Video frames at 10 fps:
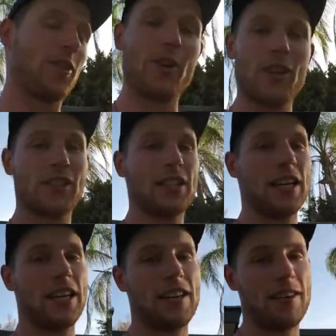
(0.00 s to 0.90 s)

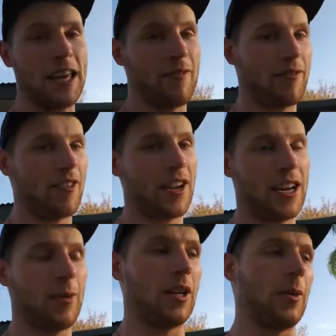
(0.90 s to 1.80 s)
Thursday and
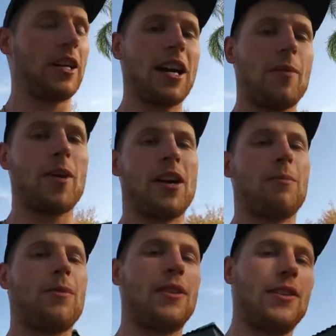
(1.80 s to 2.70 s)
Friday we're going to be carbon
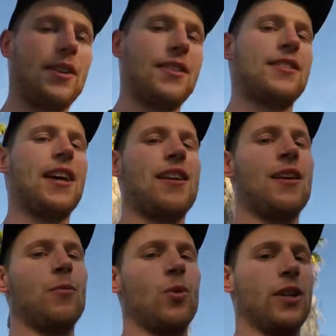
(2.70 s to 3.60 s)
up.
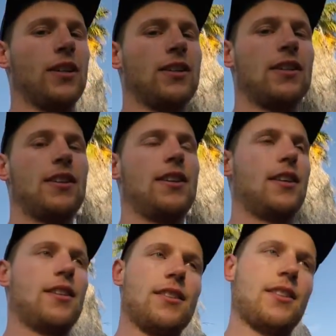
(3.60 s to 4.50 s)
Saturday morning
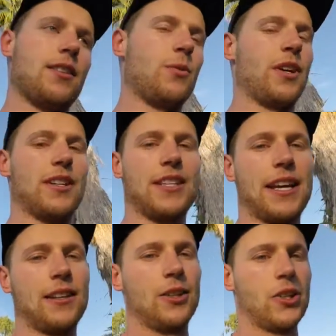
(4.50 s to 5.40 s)
we're going to
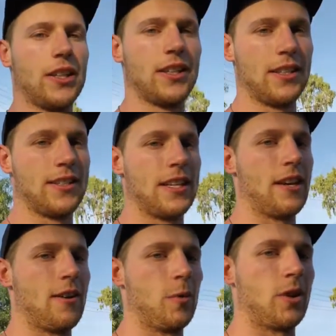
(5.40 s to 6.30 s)
take a look and see
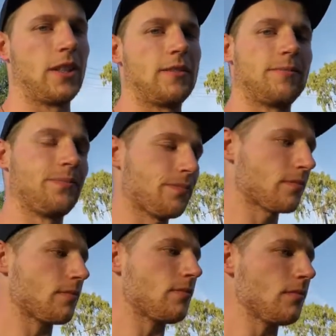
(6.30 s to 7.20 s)
how I'm looking.
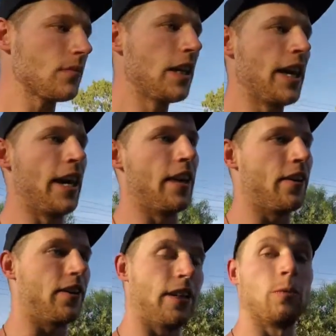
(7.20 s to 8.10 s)

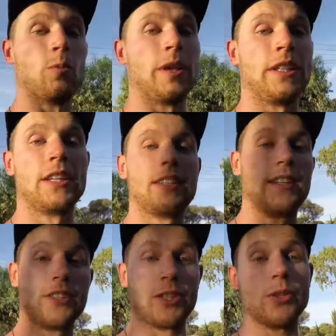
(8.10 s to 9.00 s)
And it will be
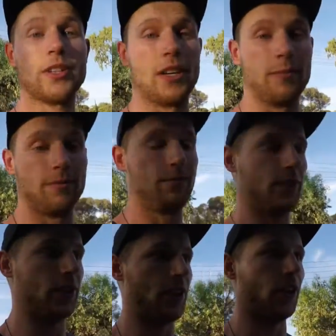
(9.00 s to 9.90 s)
showtime.
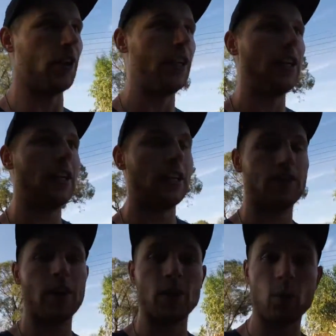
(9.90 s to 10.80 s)
So as
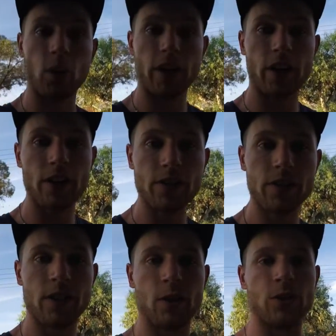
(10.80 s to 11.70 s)
far as water
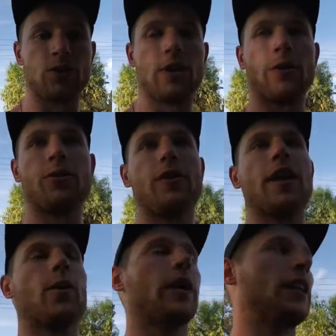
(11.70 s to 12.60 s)
goes, I'll just run through
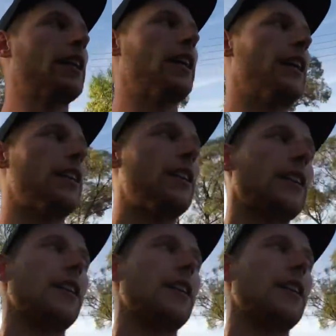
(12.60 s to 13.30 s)
that quickly again.